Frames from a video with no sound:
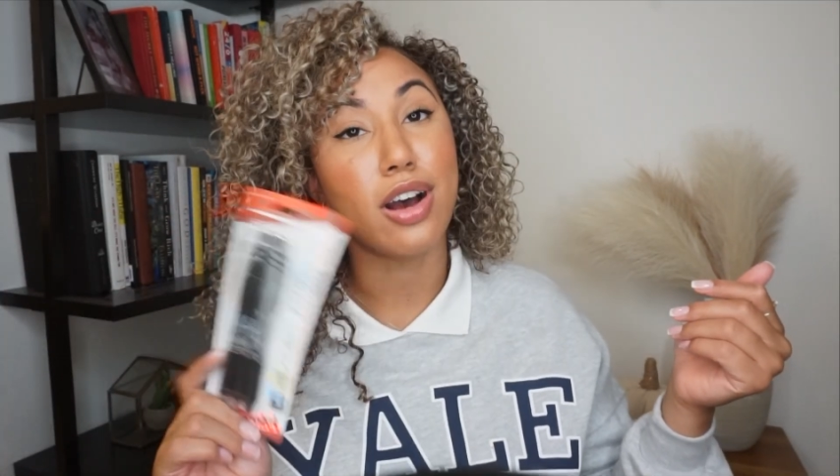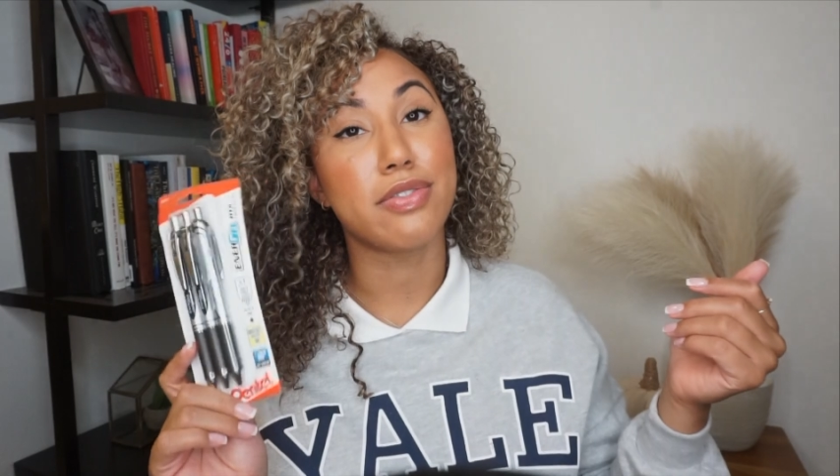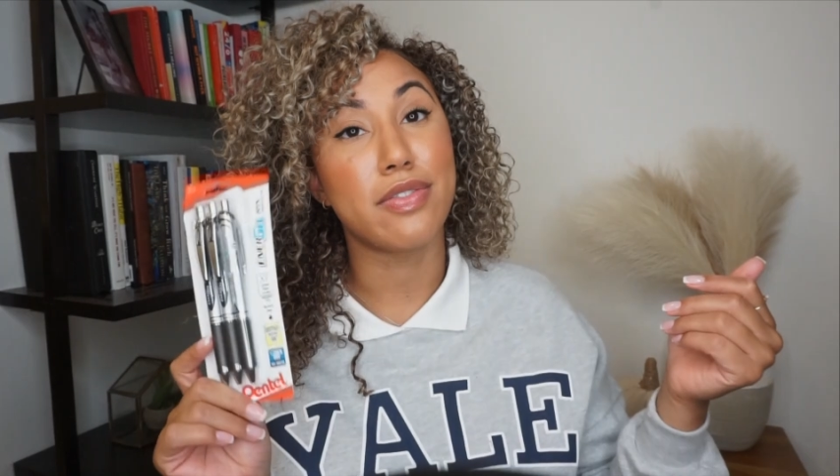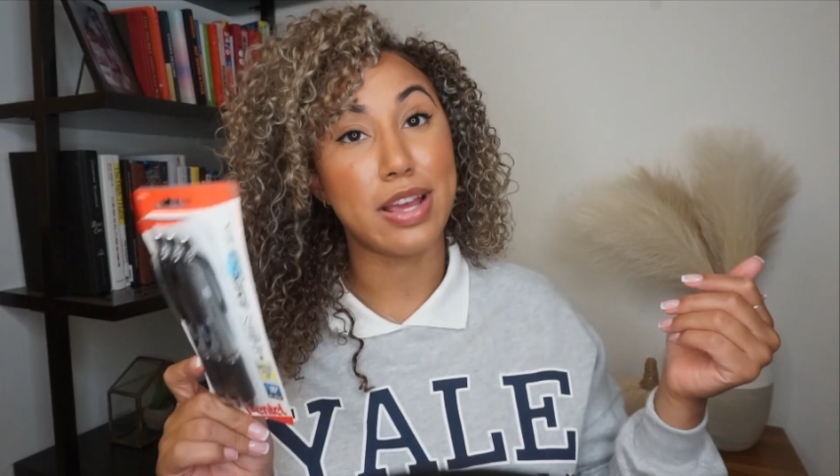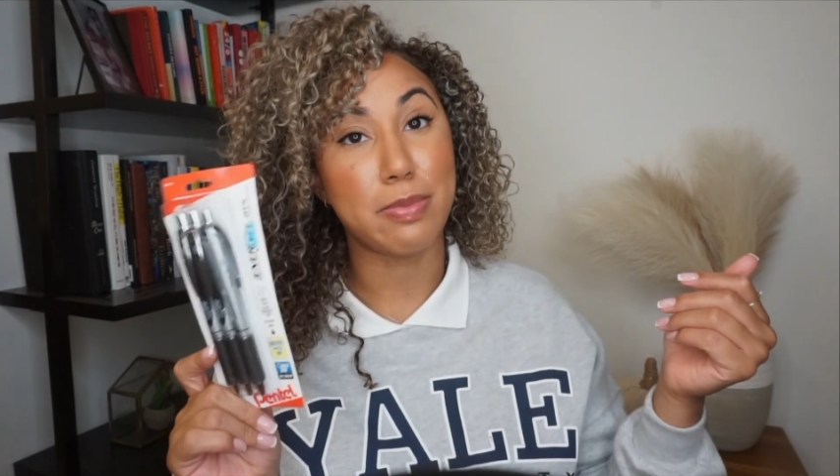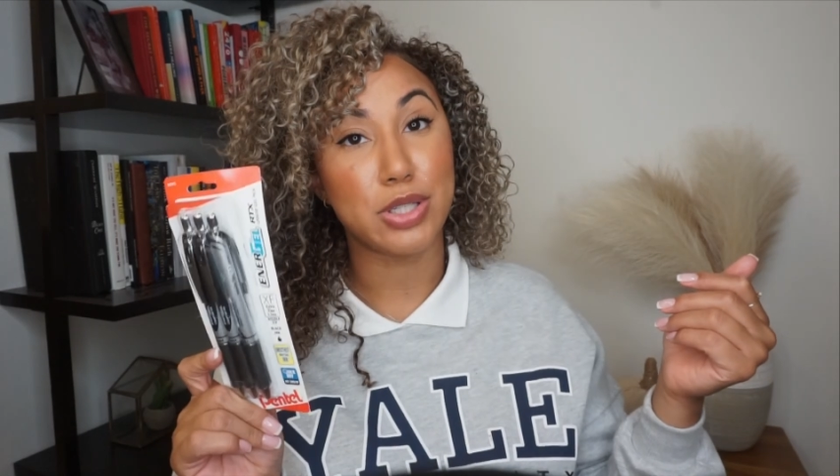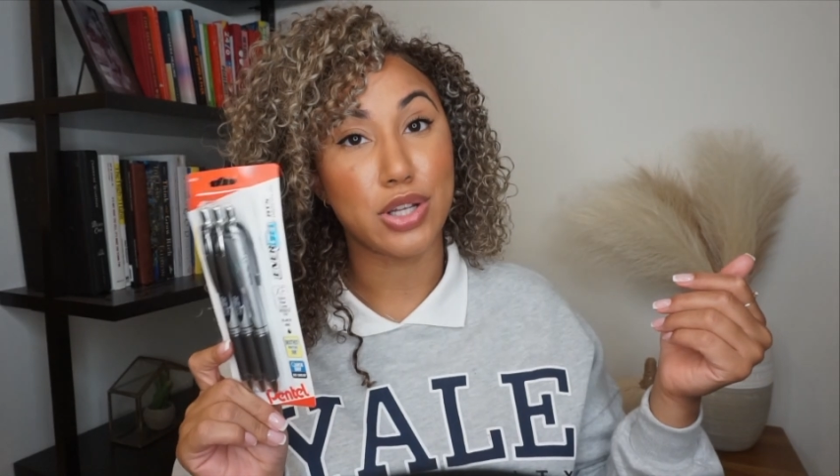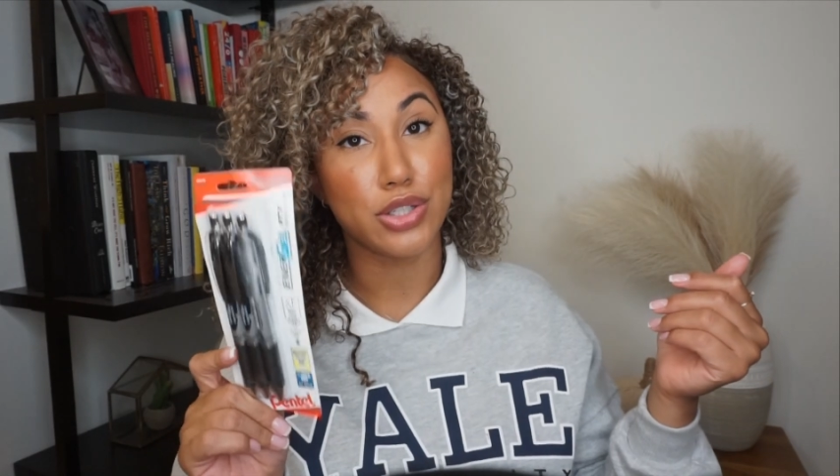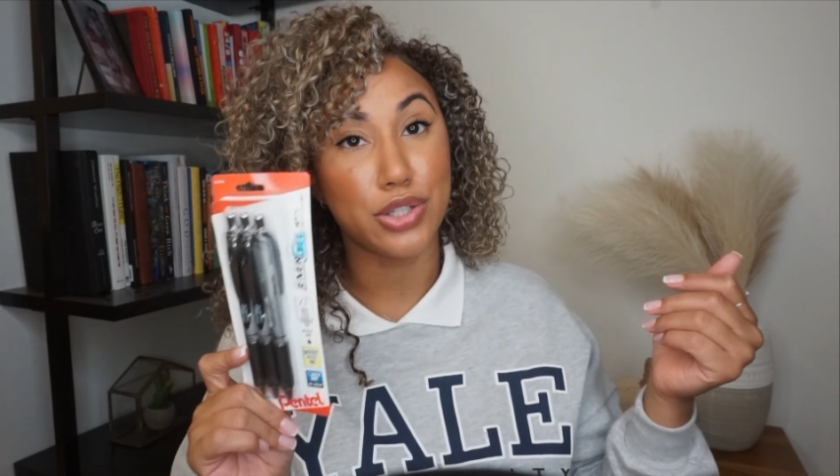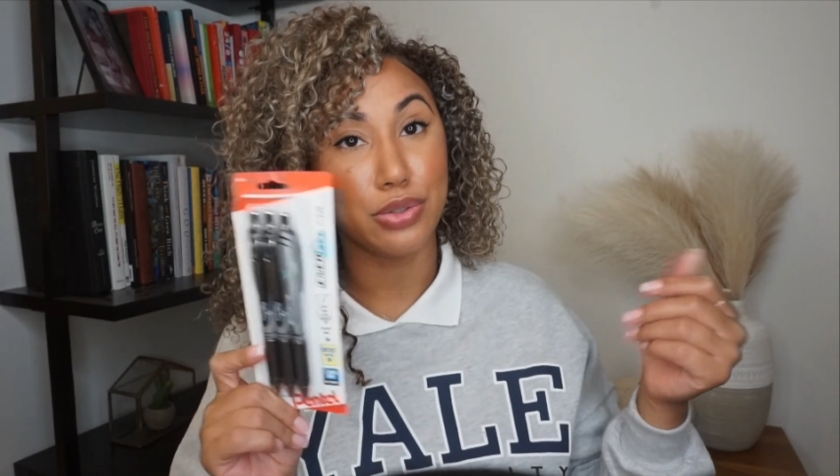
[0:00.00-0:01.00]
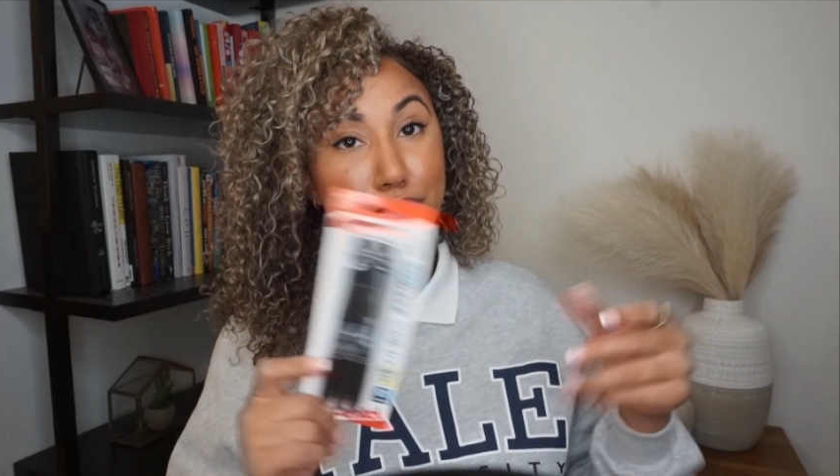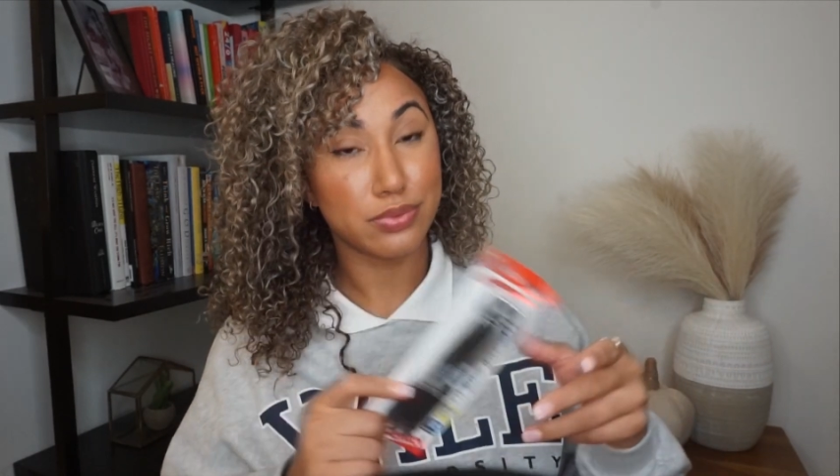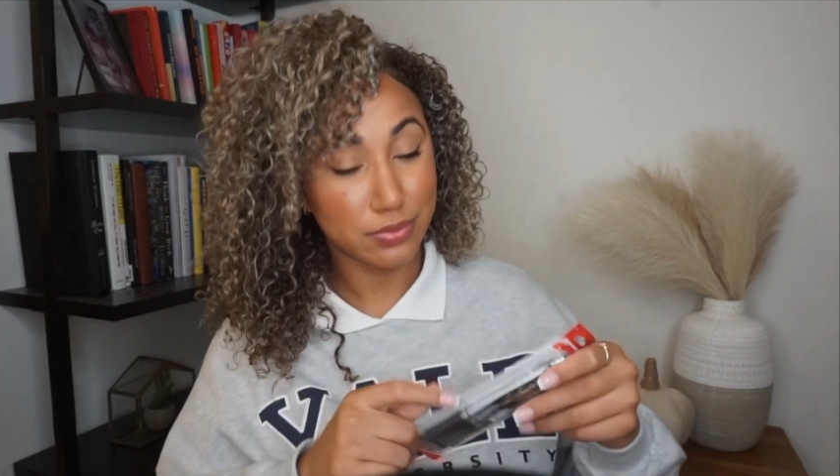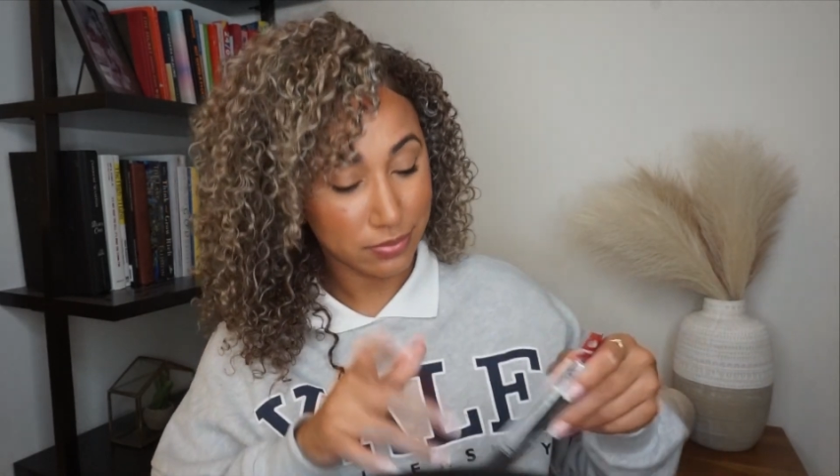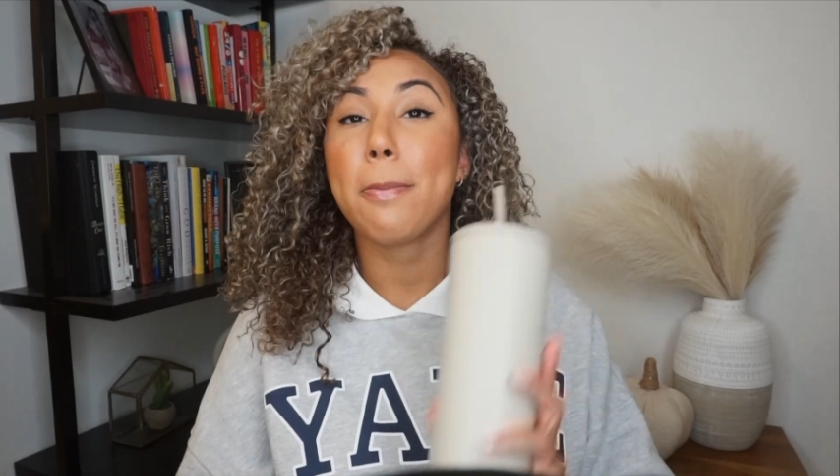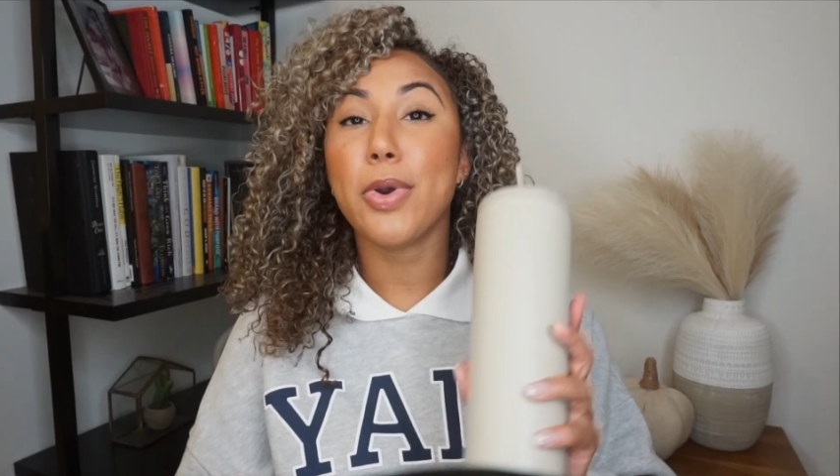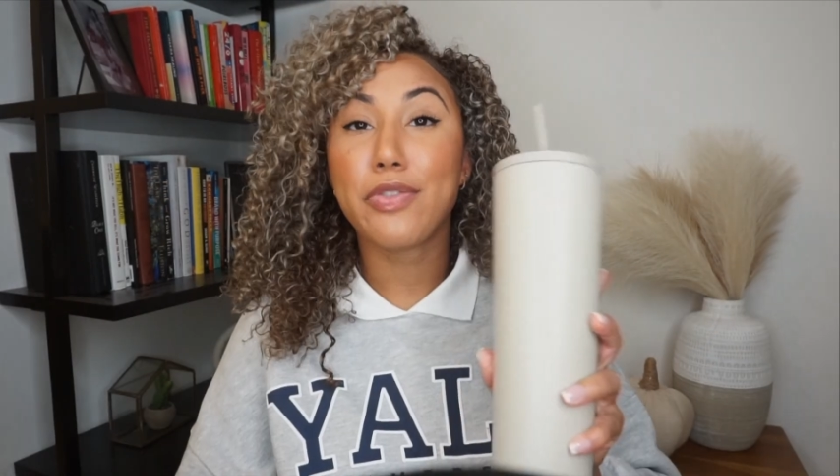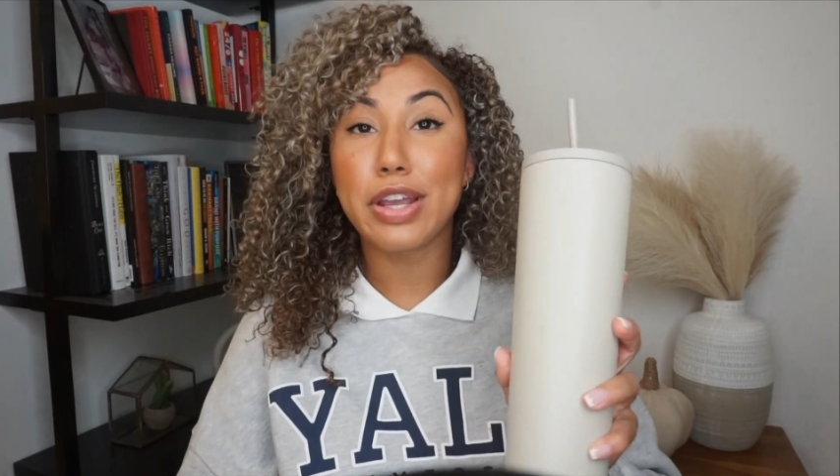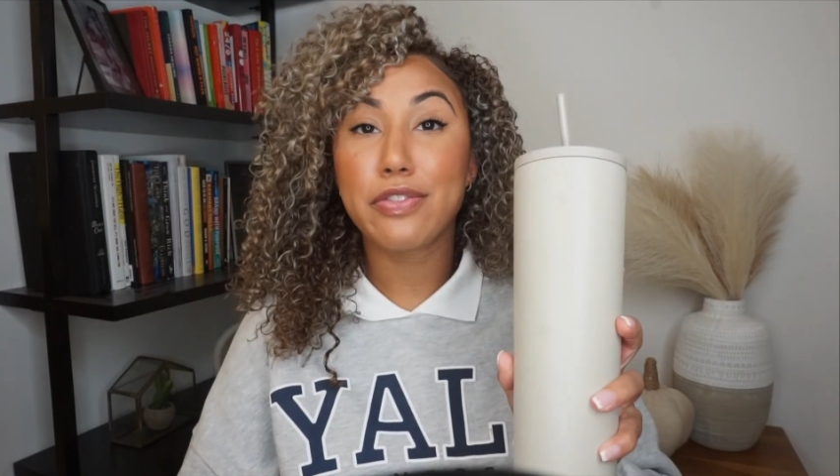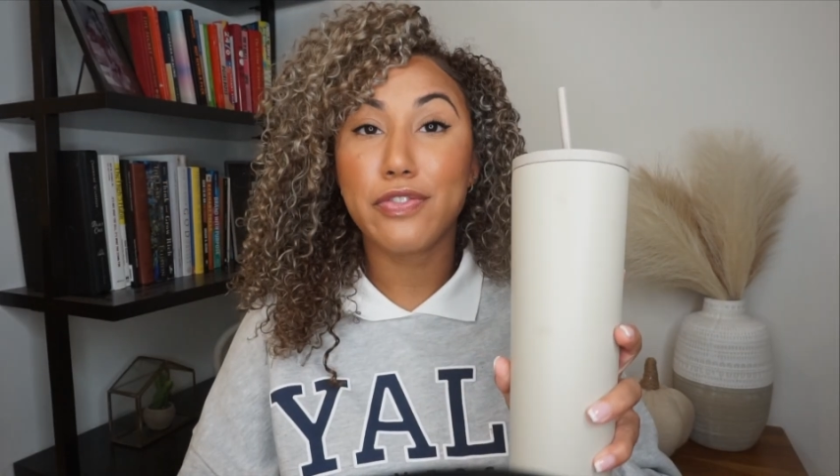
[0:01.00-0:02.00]
off of Amazon too.
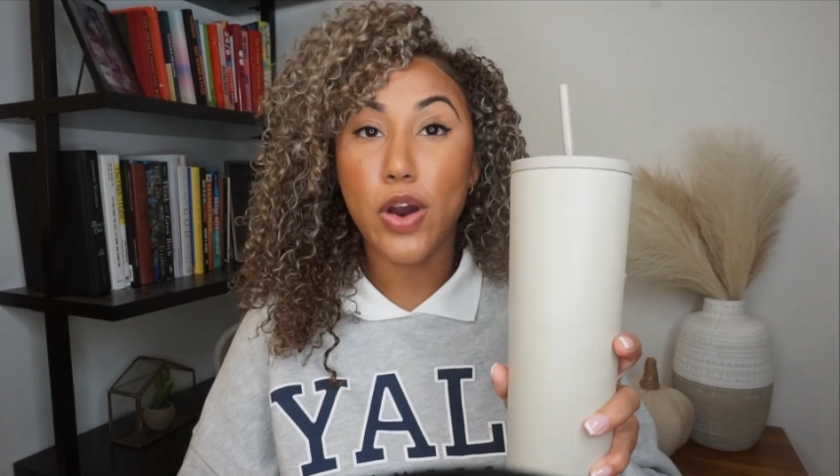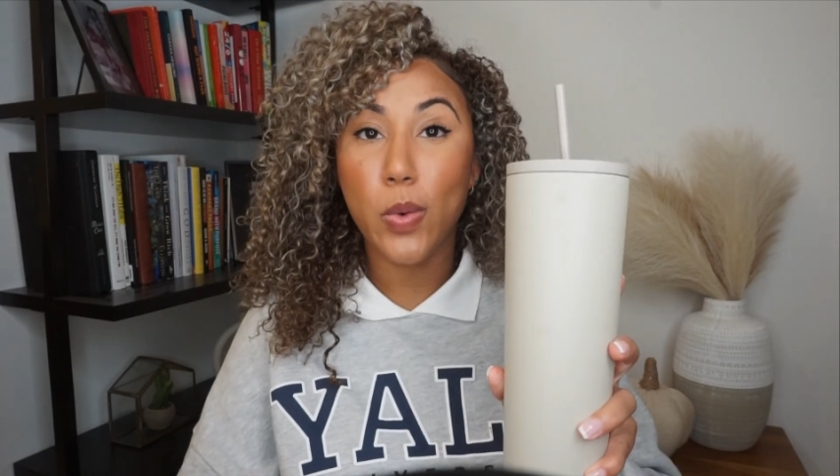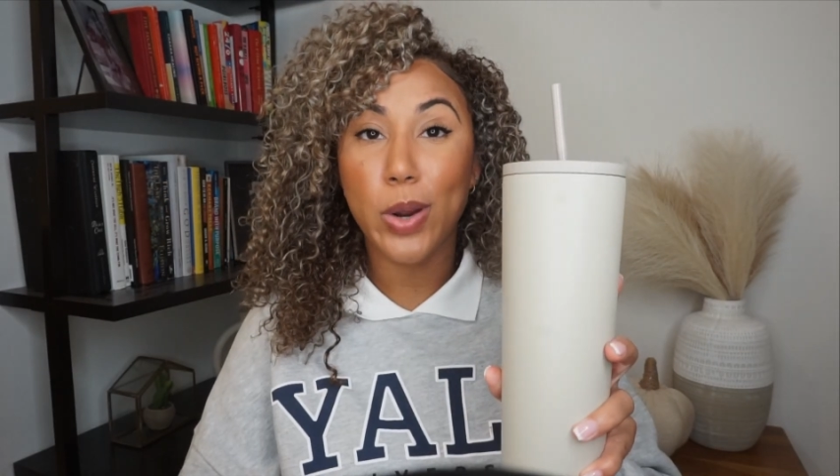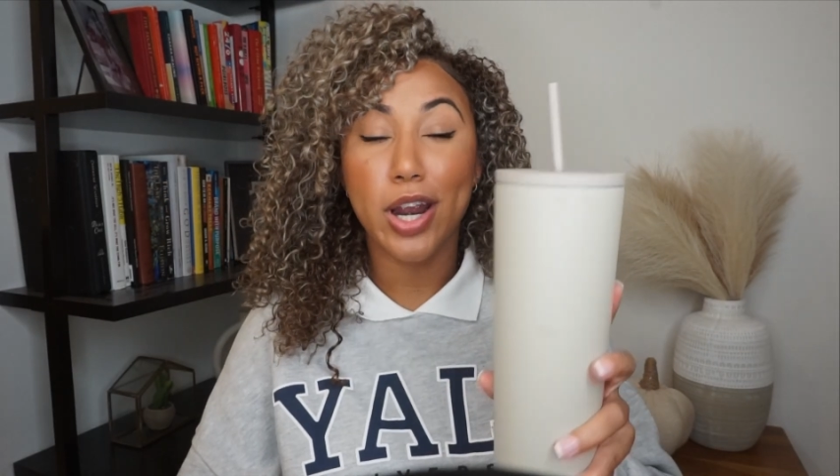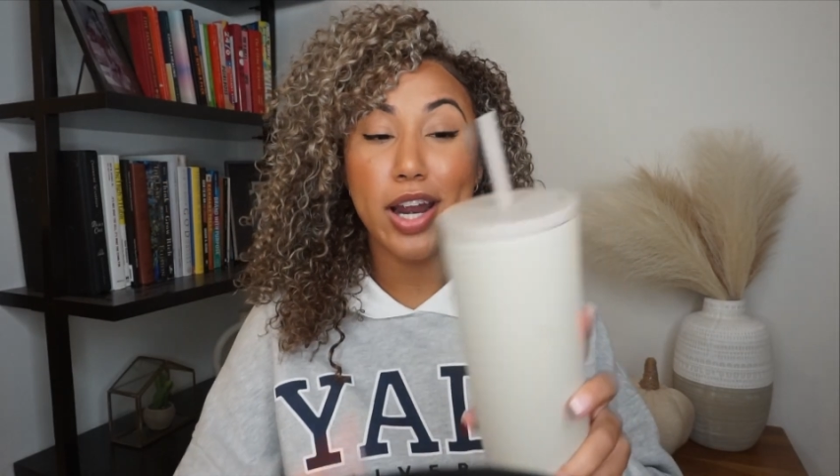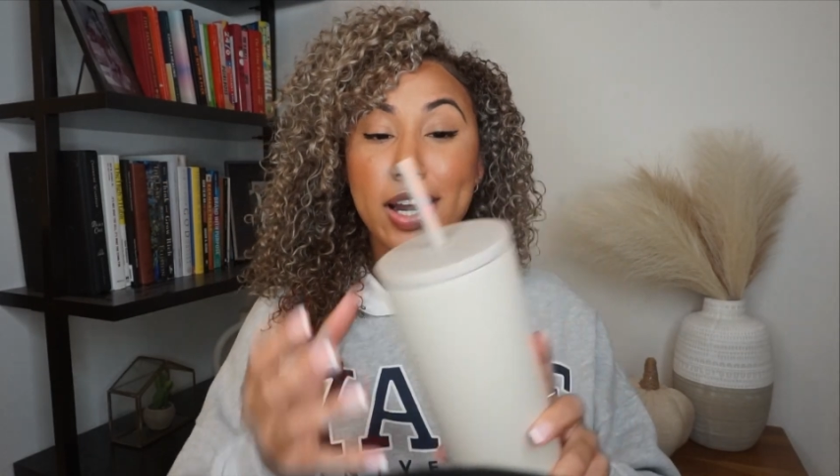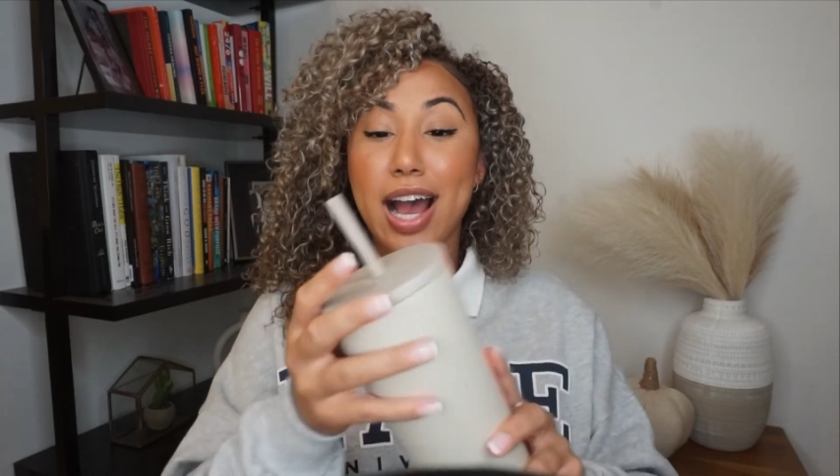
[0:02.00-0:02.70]
Moving forward,